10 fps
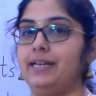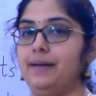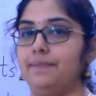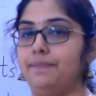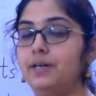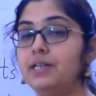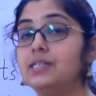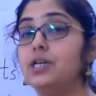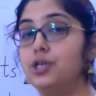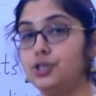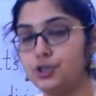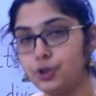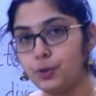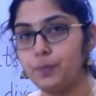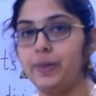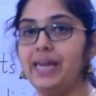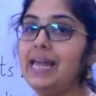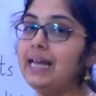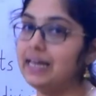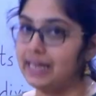the numbers, should
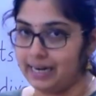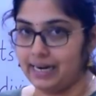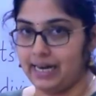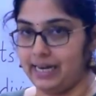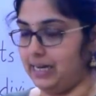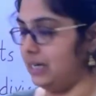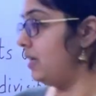be 9.